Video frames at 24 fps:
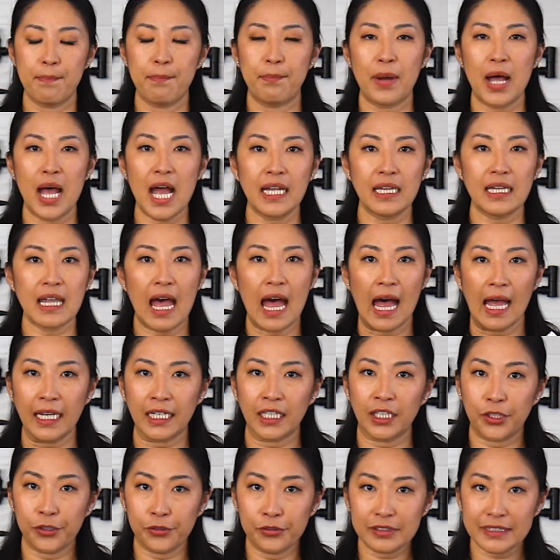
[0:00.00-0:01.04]
but I
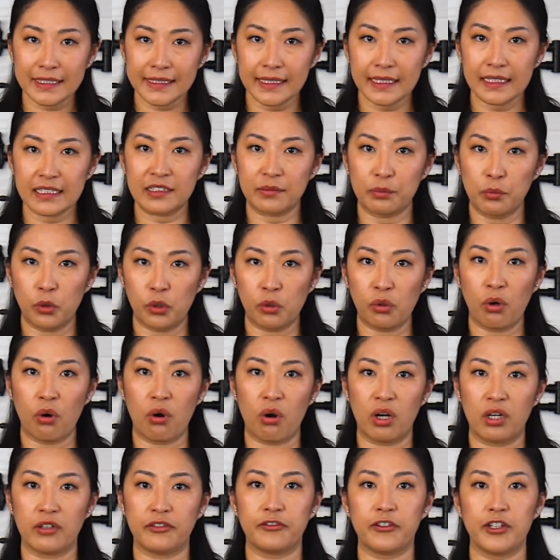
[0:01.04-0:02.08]
use this more
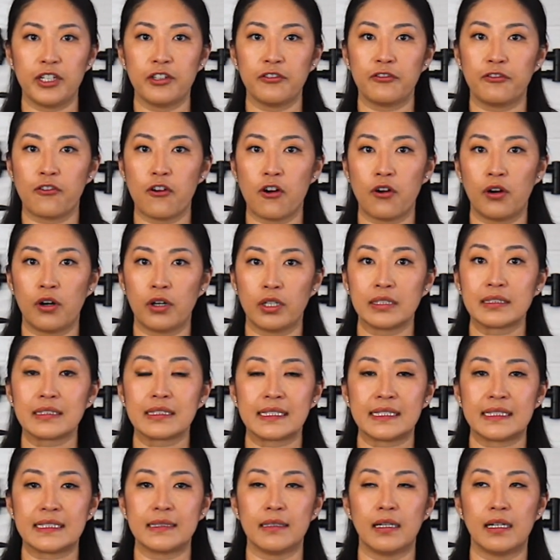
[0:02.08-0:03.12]
often for
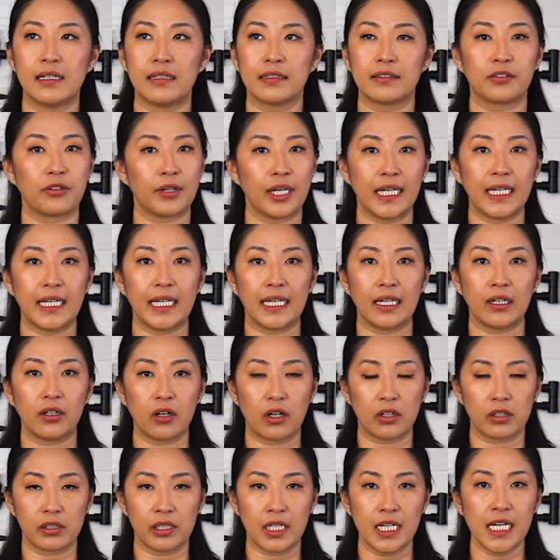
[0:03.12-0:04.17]
grating
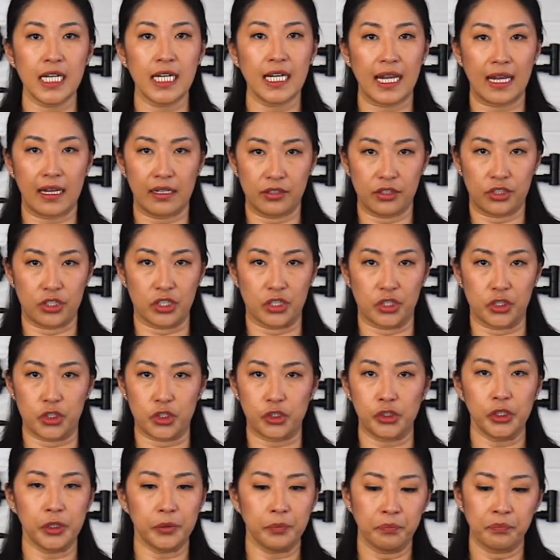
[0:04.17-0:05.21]
garlic and
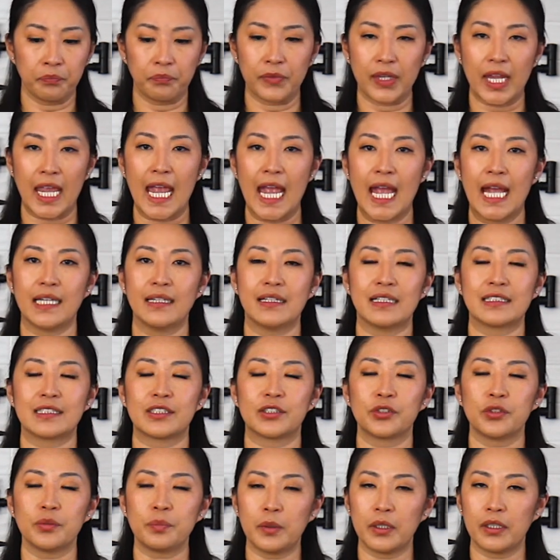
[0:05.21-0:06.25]
ginger, and
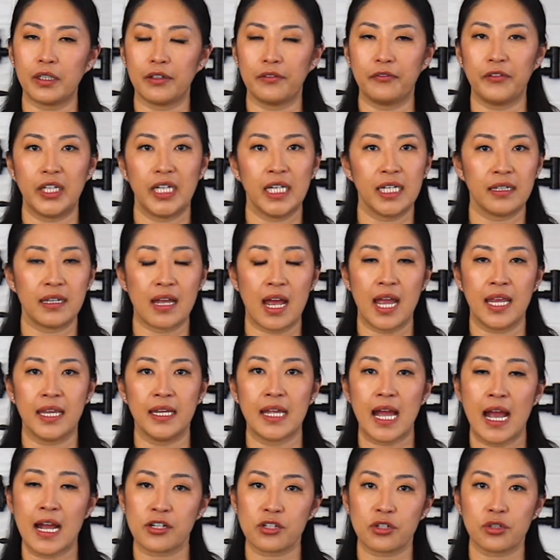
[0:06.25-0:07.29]
it's super convenient.
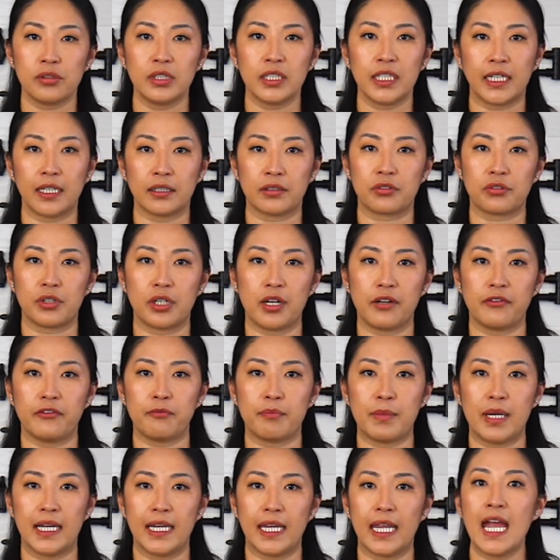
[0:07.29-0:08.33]
I actually get rid
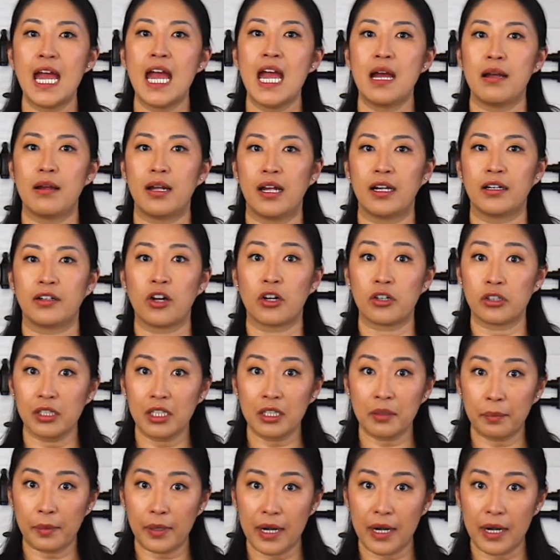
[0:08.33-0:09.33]
of my garlic